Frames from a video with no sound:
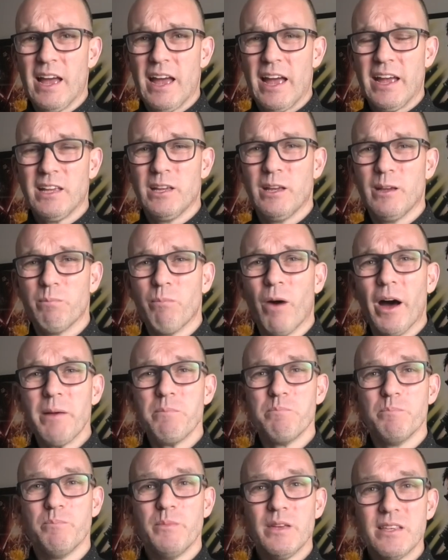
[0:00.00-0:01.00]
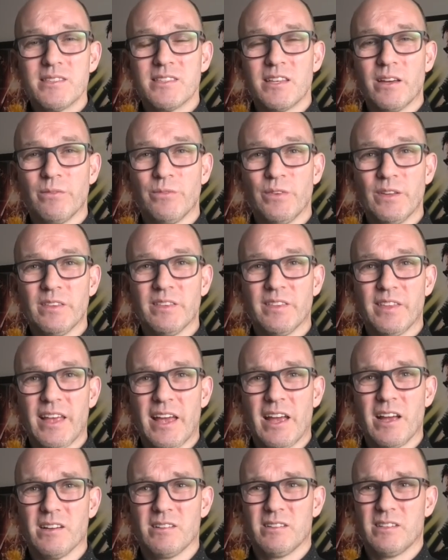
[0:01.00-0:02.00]
And you might miss something
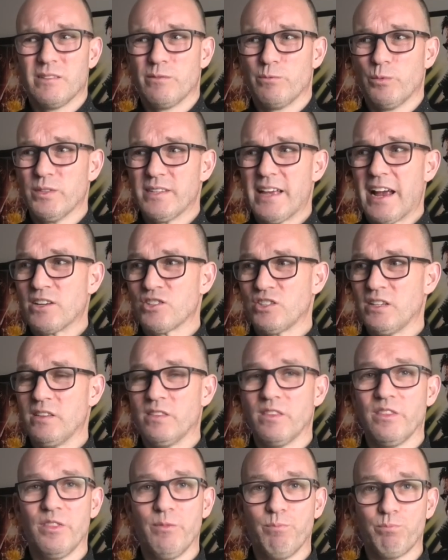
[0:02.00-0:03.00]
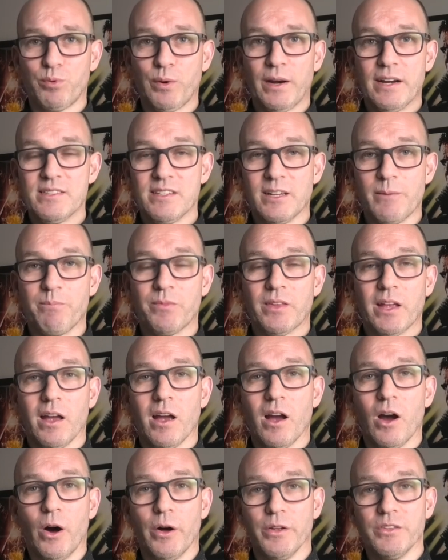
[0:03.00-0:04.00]
that was actually present
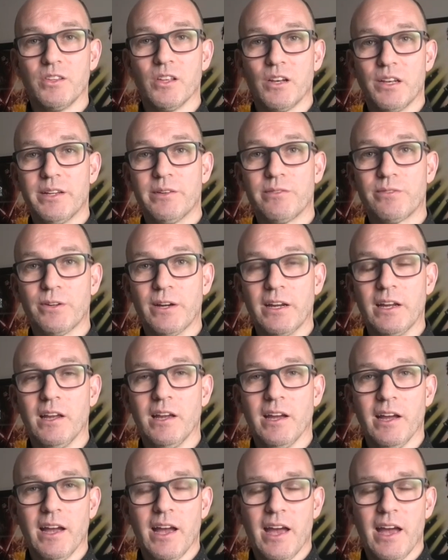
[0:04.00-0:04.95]
on delivery.